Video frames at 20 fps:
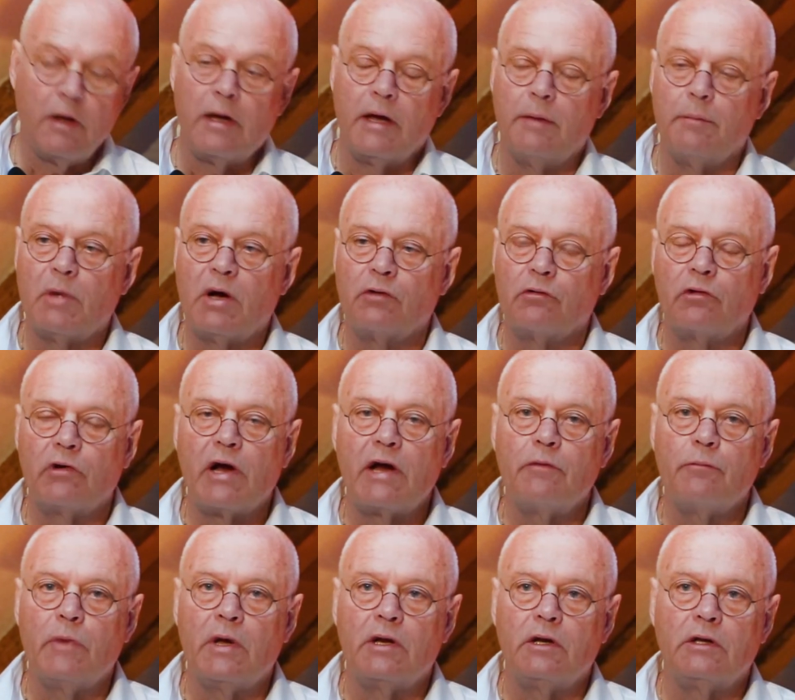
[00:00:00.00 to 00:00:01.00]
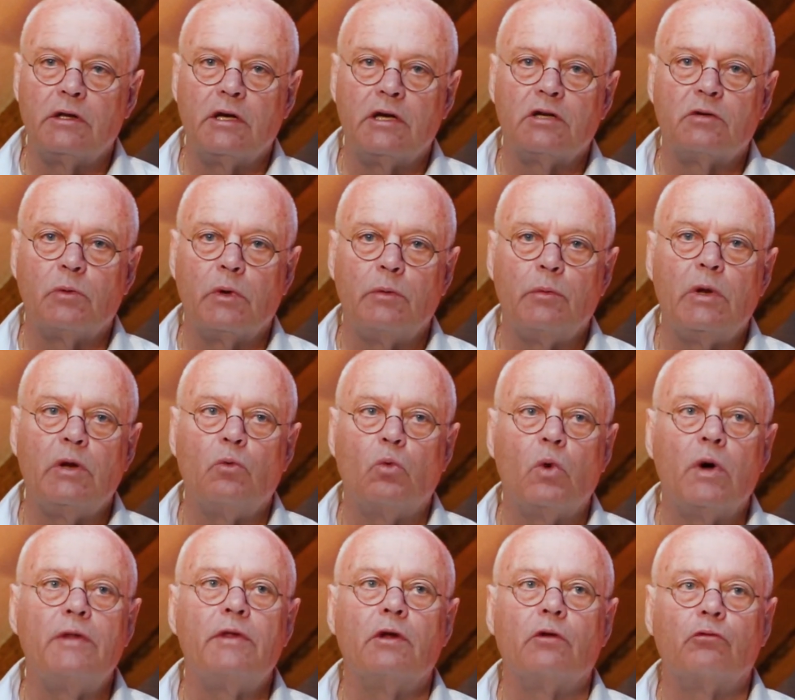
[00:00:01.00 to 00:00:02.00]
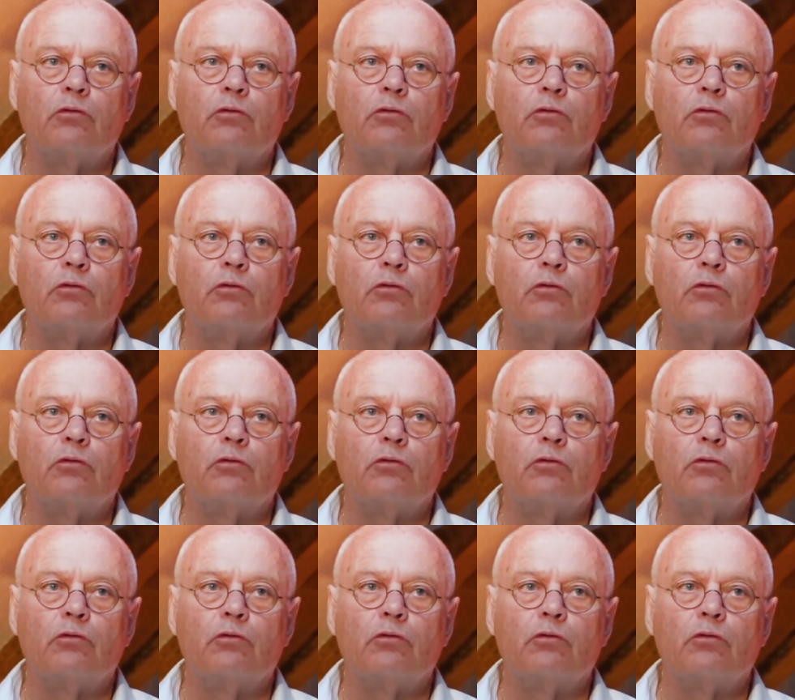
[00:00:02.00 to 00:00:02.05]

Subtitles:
And by right meditation, we mean one that